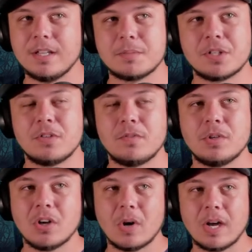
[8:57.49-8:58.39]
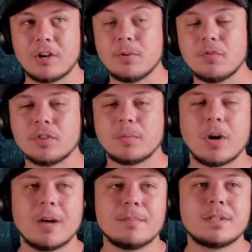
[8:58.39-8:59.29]
especially if you know how to move with the
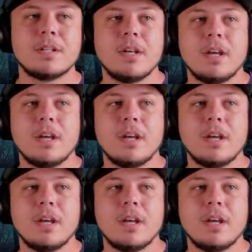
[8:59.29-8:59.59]
props,